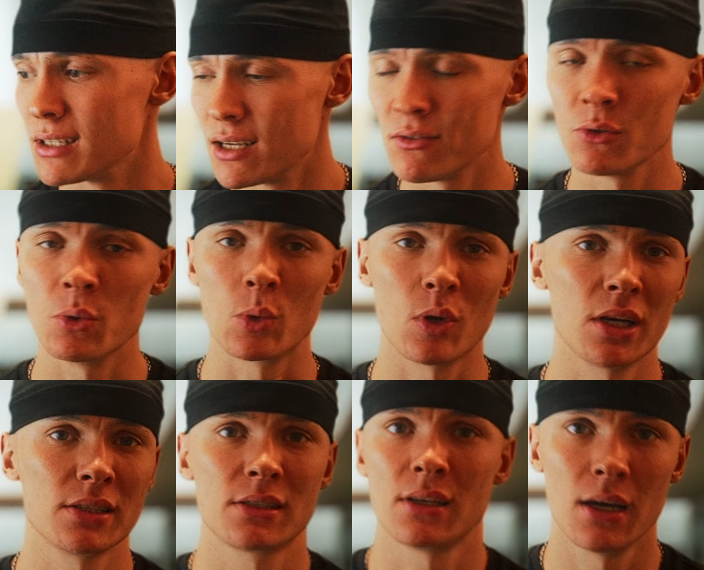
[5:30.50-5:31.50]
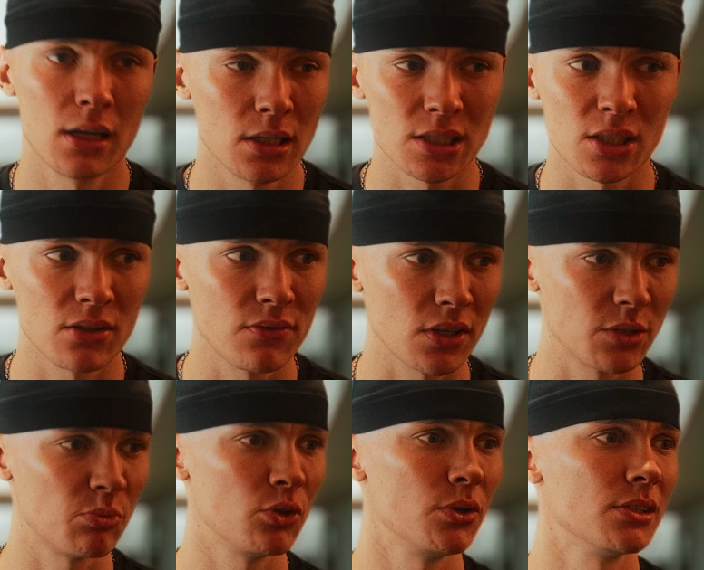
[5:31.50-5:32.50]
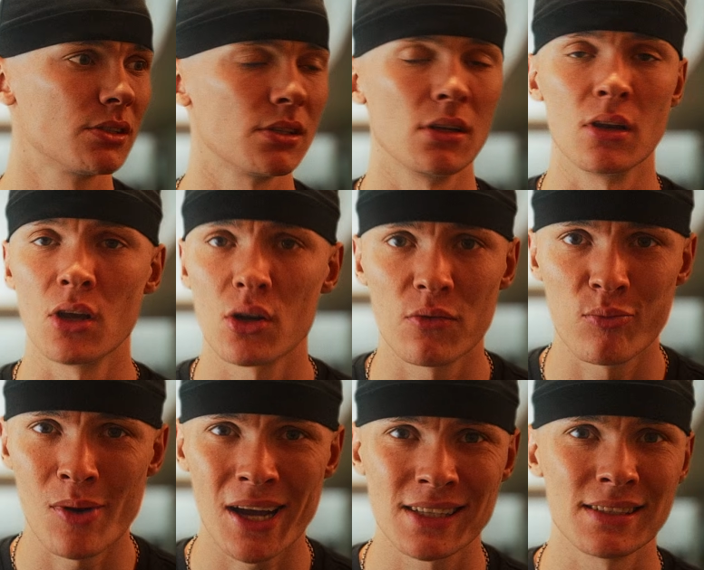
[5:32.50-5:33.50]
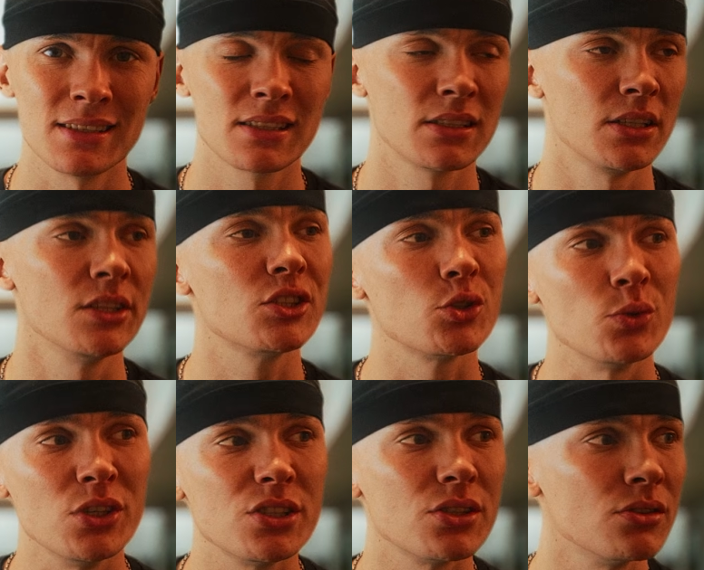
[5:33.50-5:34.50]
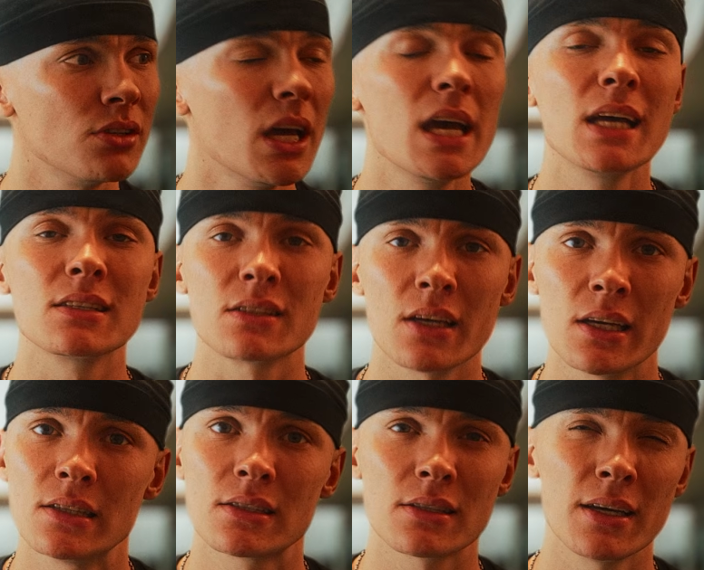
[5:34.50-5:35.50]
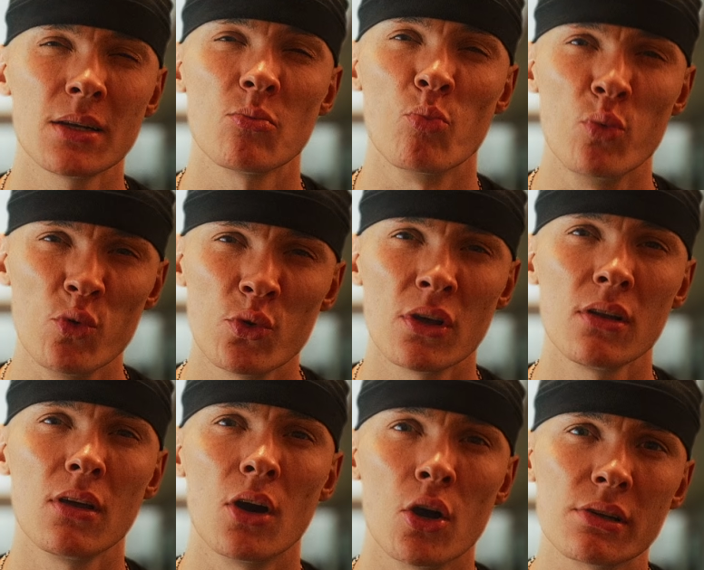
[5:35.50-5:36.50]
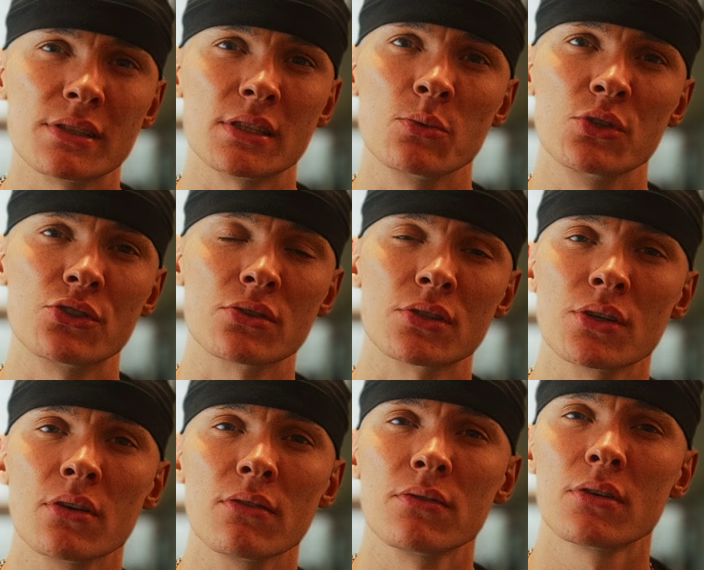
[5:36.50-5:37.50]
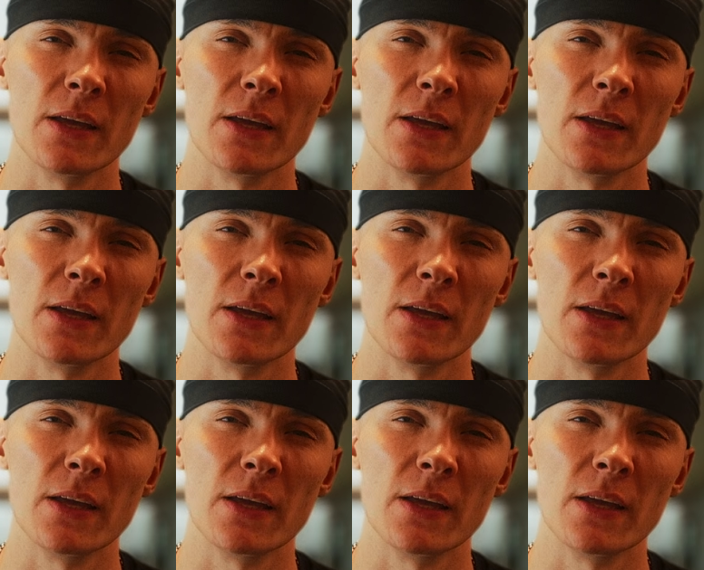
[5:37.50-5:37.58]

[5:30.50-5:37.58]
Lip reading: level requires hella ton of experience, a lot of practice, intuition, taste, and brutal honesty with yourself.